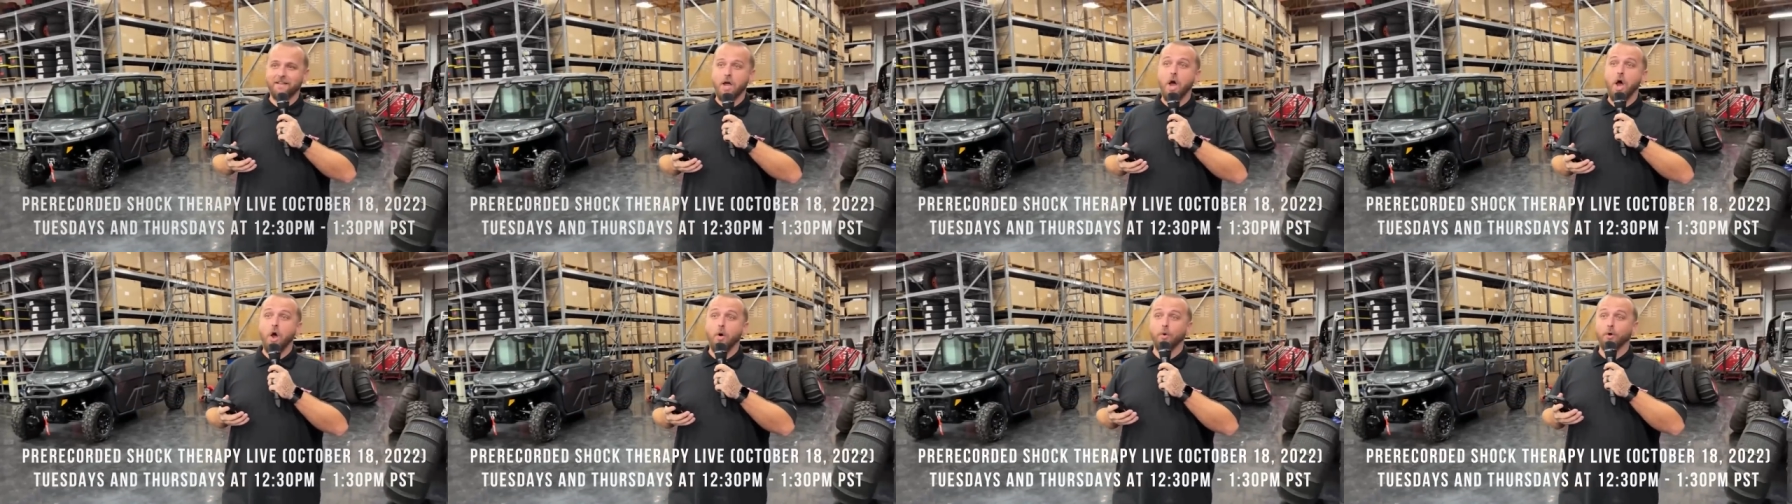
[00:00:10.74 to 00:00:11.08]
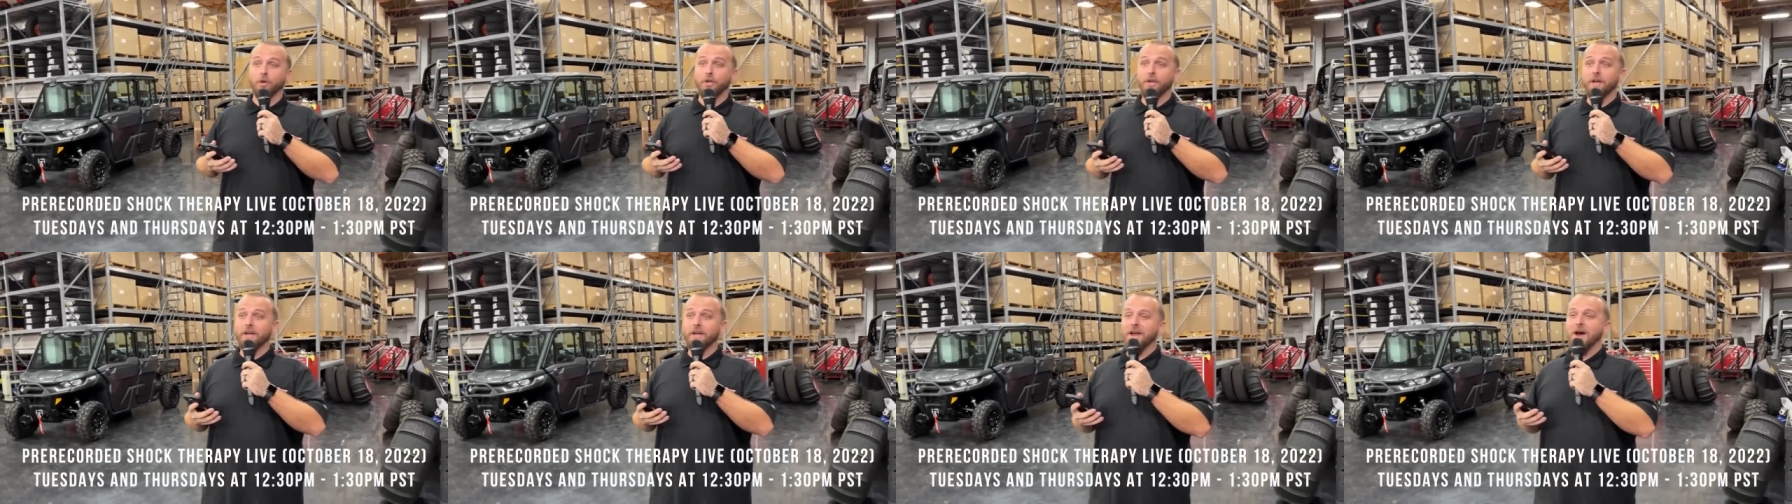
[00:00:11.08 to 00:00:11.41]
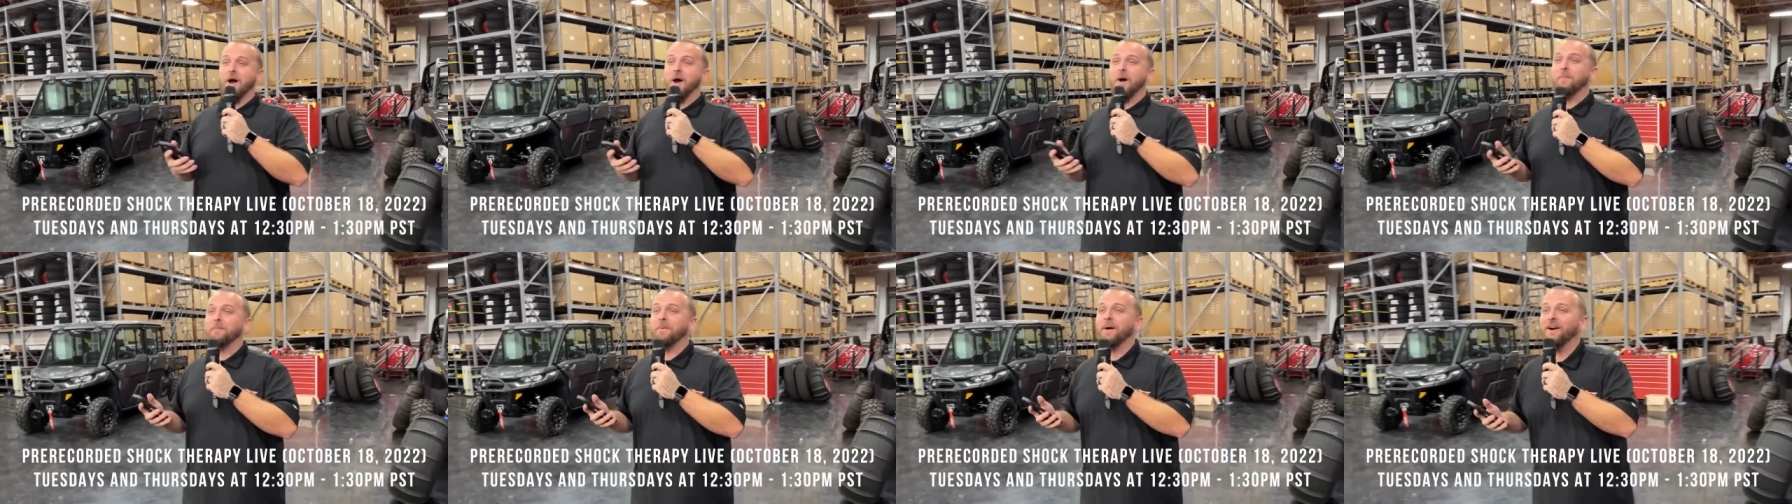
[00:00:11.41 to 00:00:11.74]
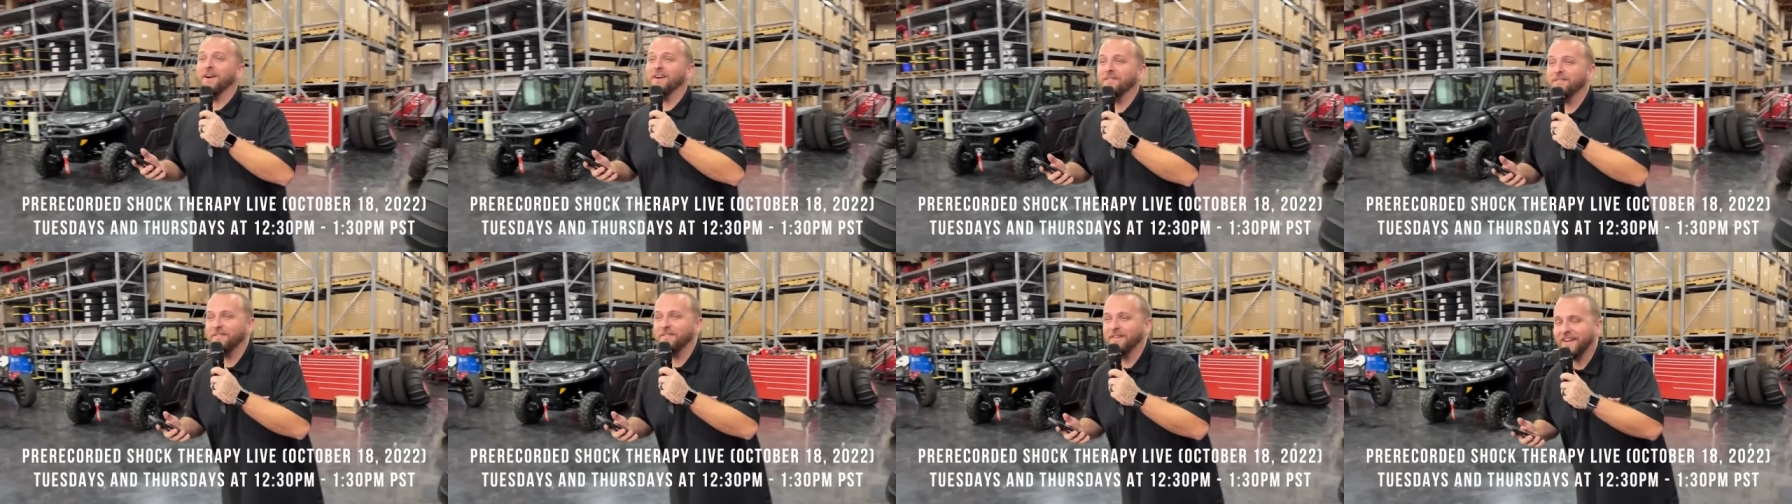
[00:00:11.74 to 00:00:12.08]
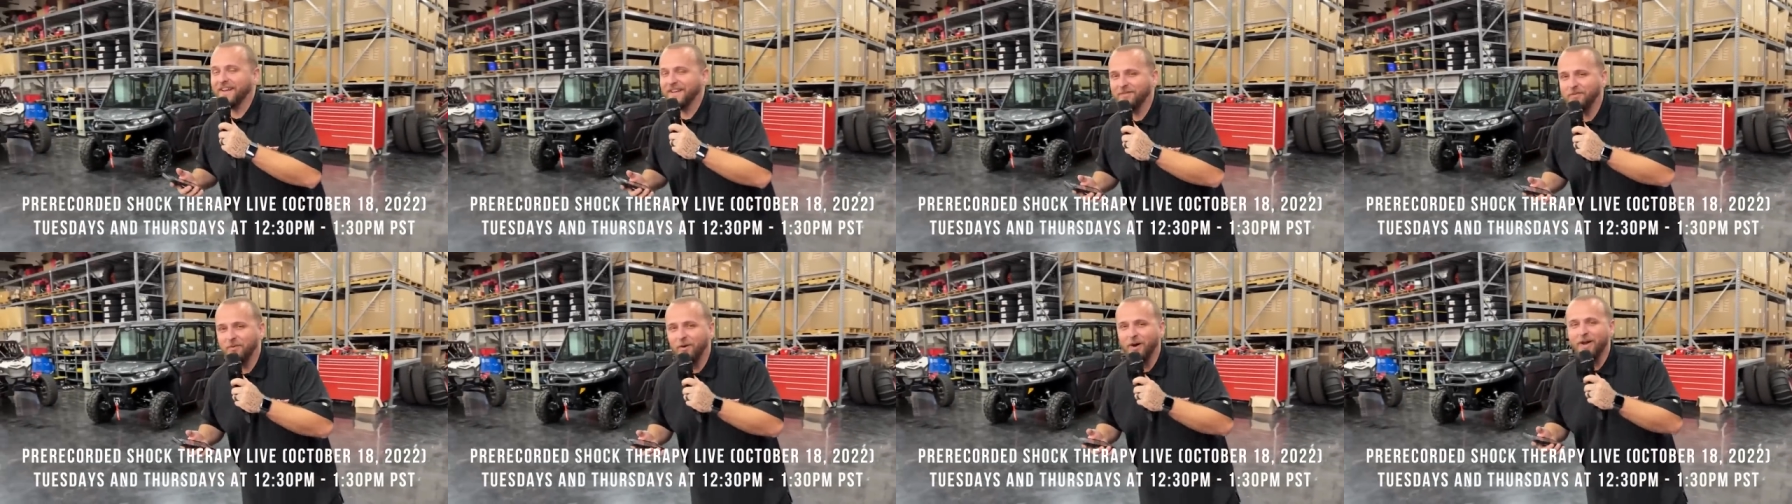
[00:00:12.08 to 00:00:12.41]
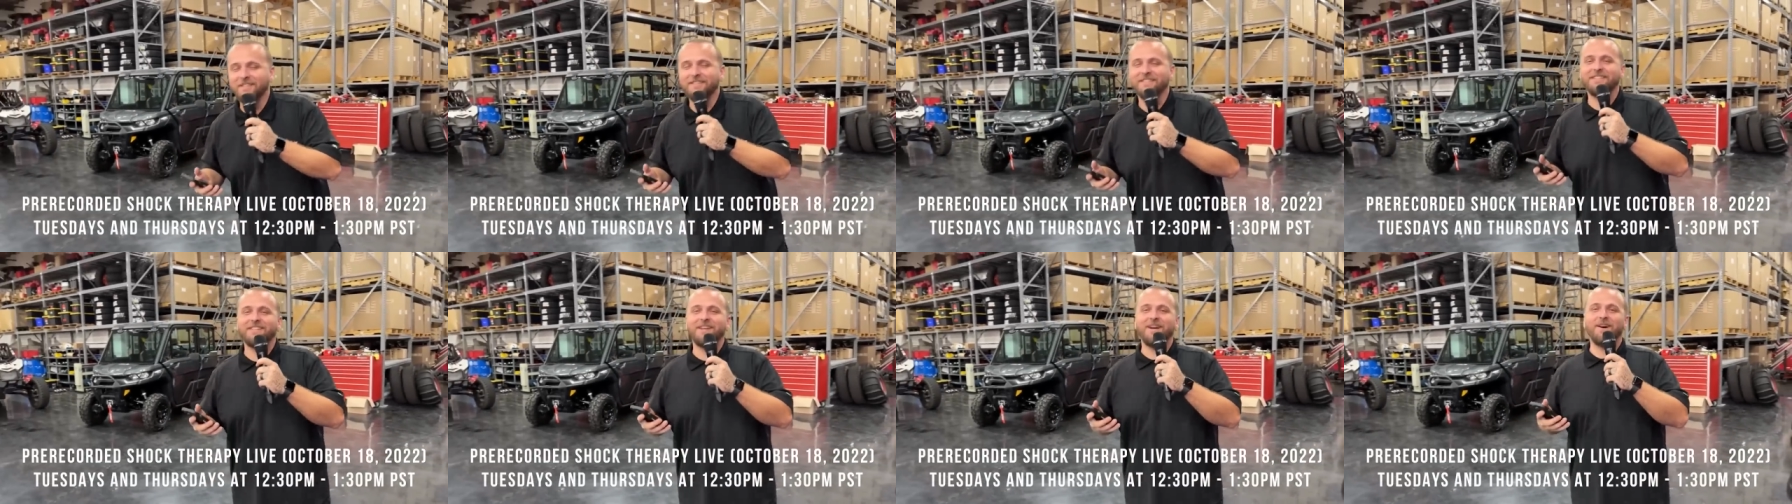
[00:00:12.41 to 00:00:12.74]
Oh, we're good. Oh, perfect.
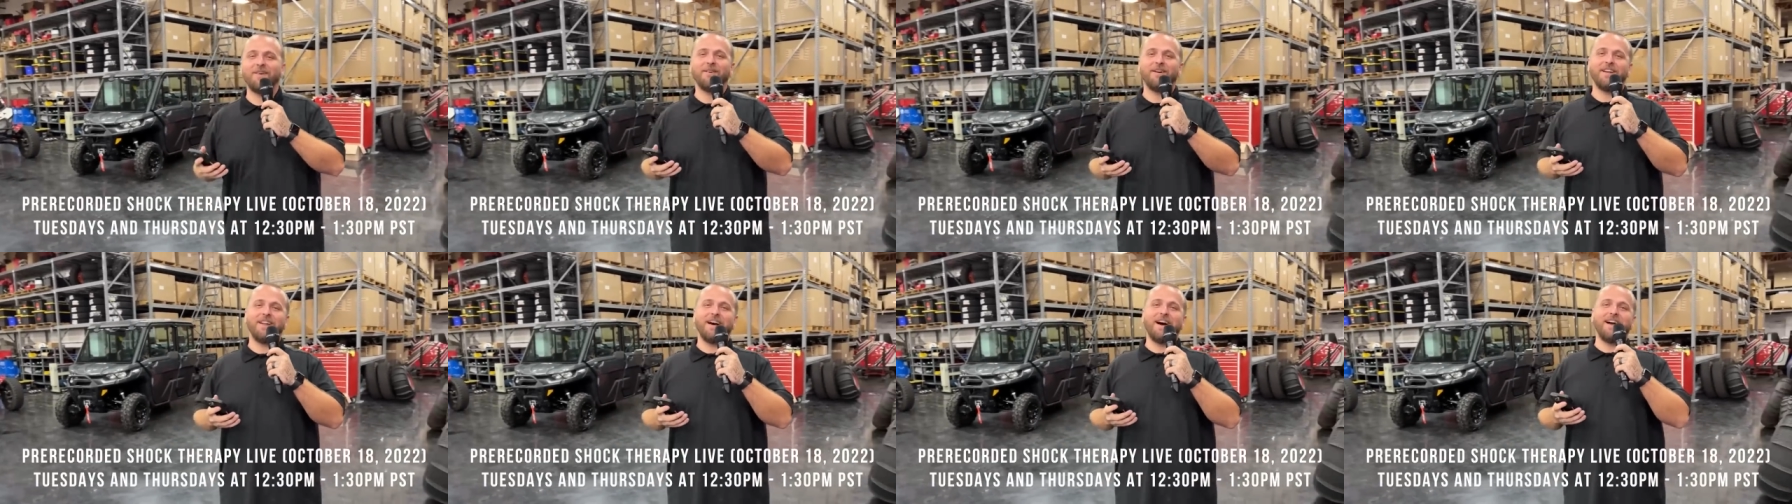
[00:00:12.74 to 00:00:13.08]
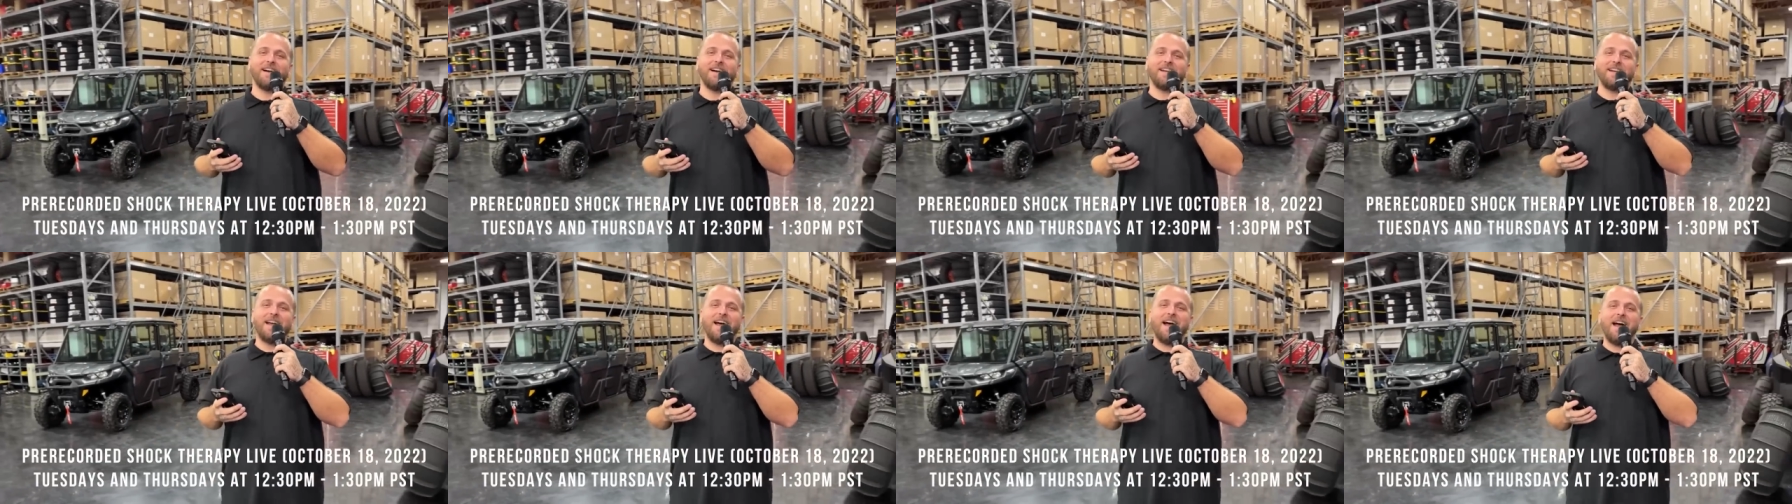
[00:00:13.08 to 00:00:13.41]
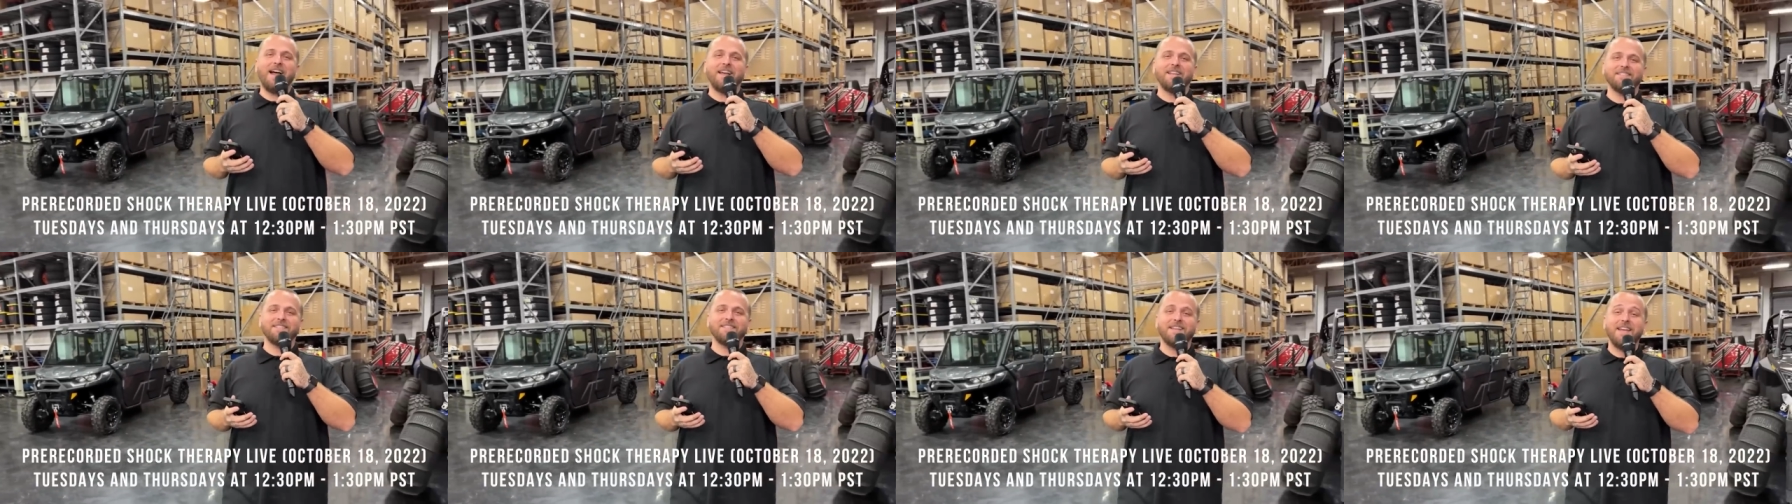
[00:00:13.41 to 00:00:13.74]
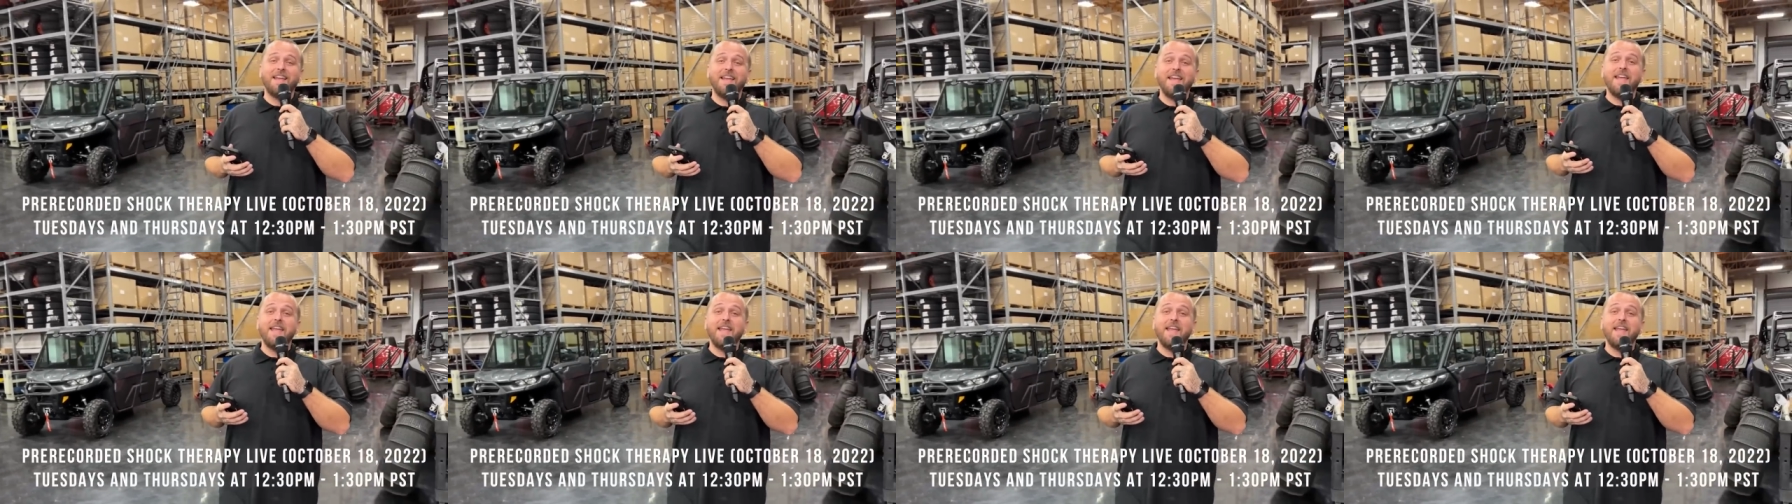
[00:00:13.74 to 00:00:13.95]
What's going on, guys?